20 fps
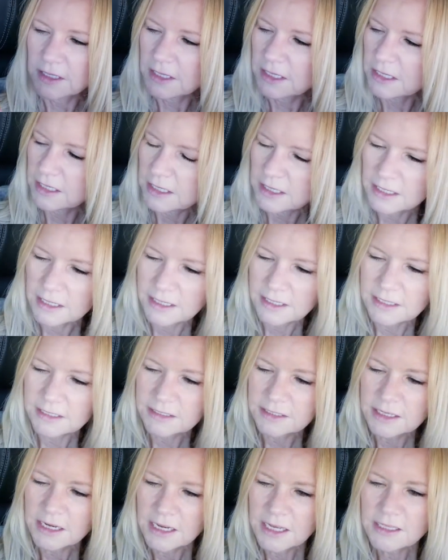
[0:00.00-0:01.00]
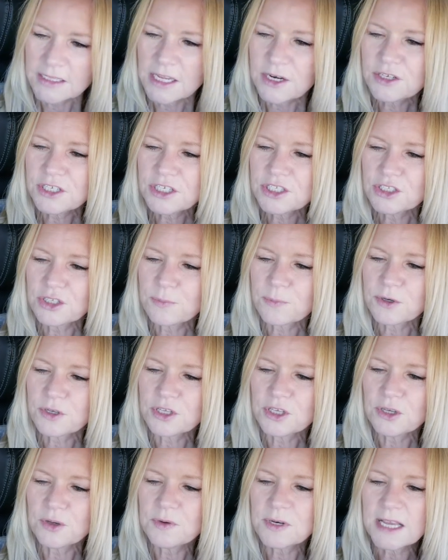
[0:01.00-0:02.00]
And they're just super
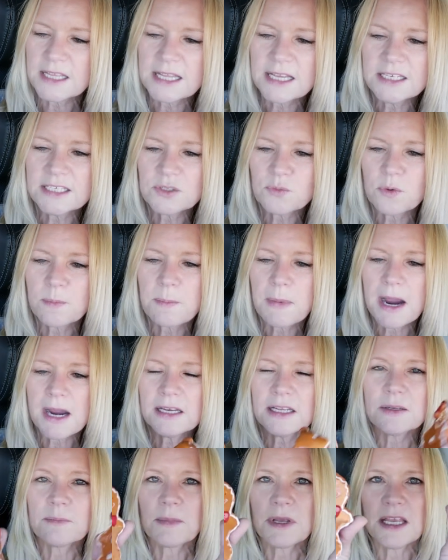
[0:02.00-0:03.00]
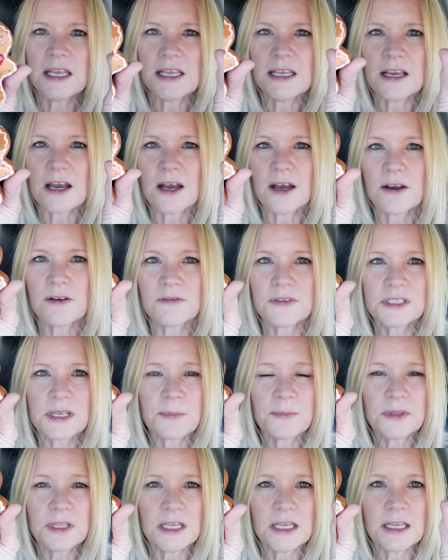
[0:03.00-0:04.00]
cute, and they just reminded me of
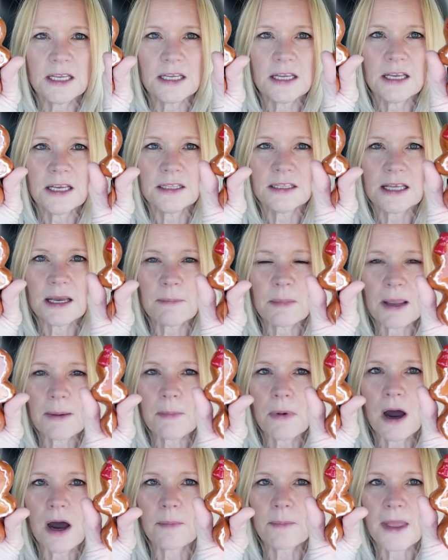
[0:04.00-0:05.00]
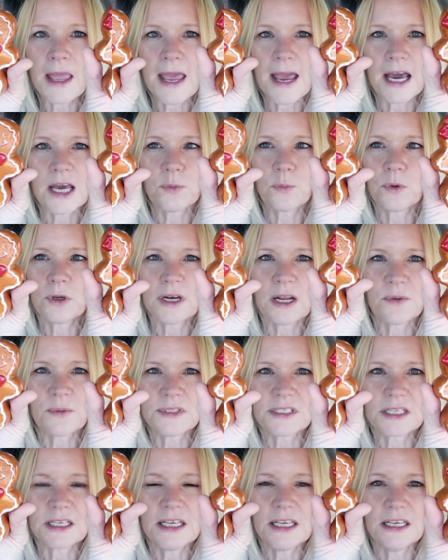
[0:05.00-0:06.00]
something that my mom had when I
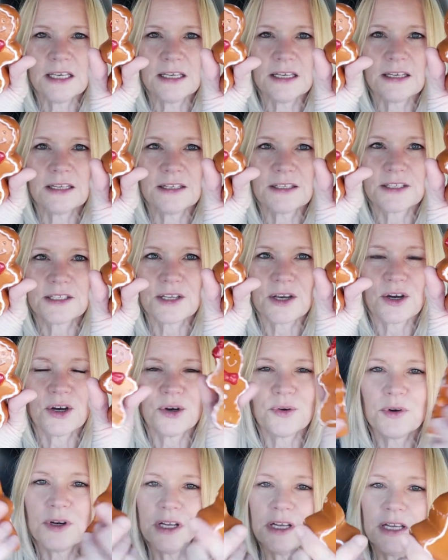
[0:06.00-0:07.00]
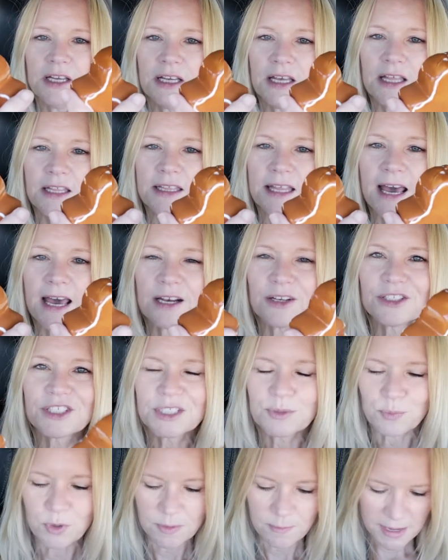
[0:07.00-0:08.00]
was a kid. So that'll
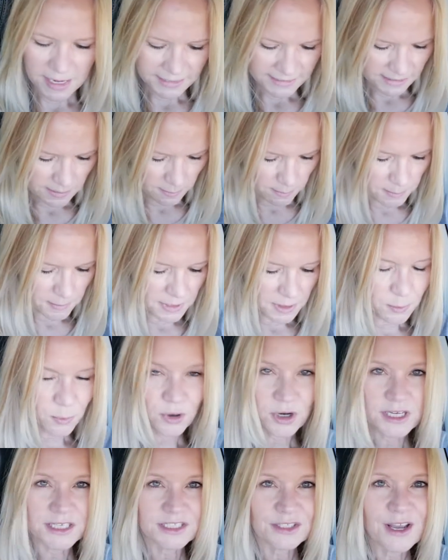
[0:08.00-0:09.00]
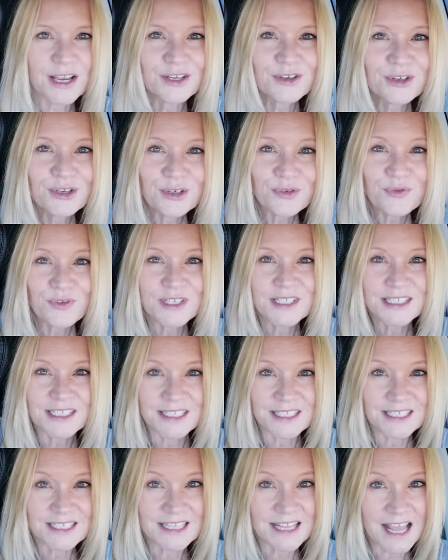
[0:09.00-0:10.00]
just bring back some memories. So I couldn't
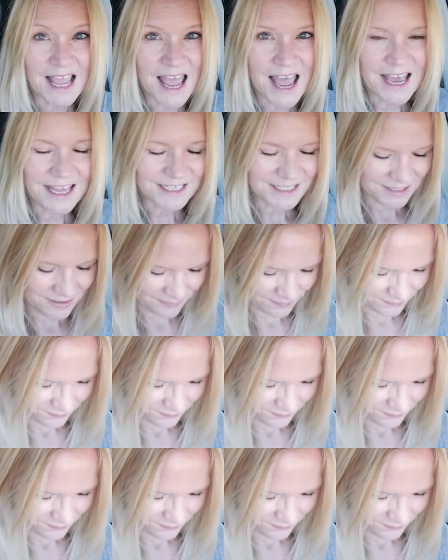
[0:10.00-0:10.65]
resist that.